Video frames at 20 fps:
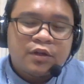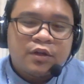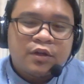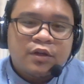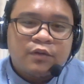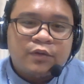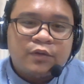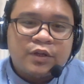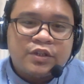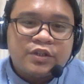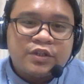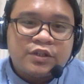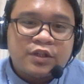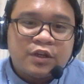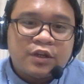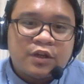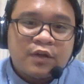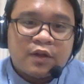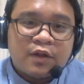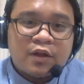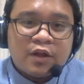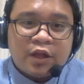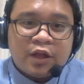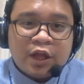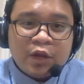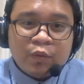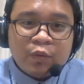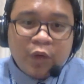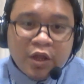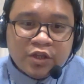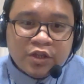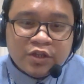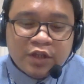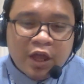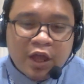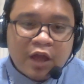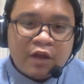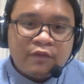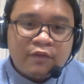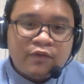which in which
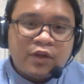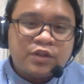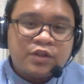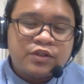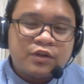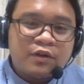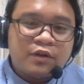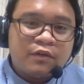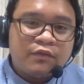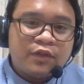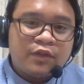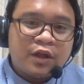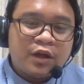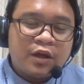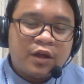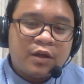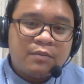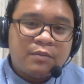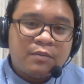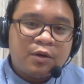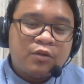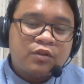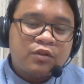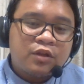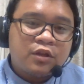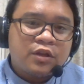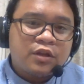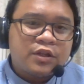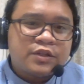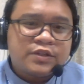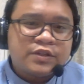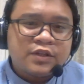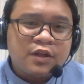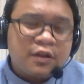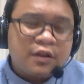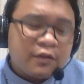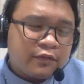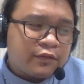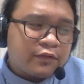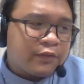the elevation of the mountain
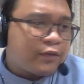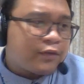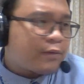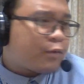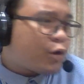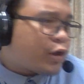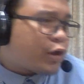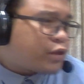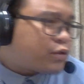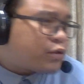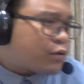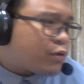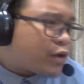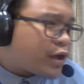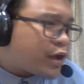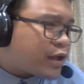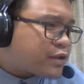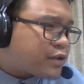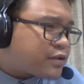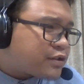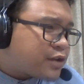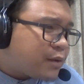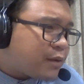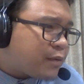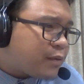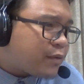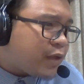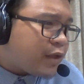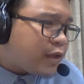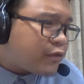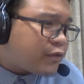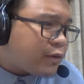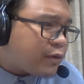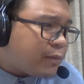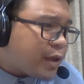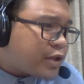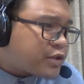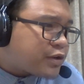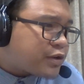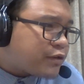itself, if I'm going to look at some of the
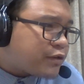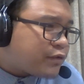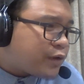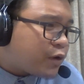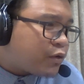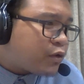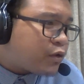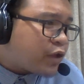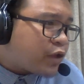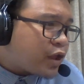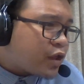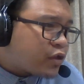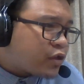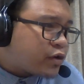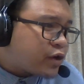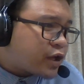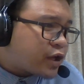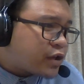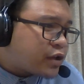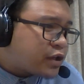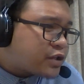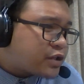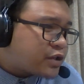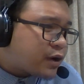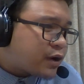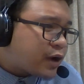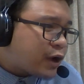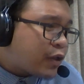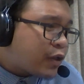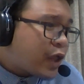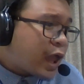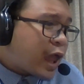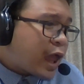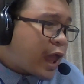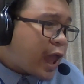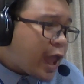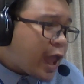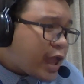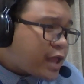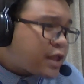information found on the internet, it's around
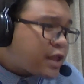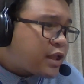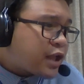8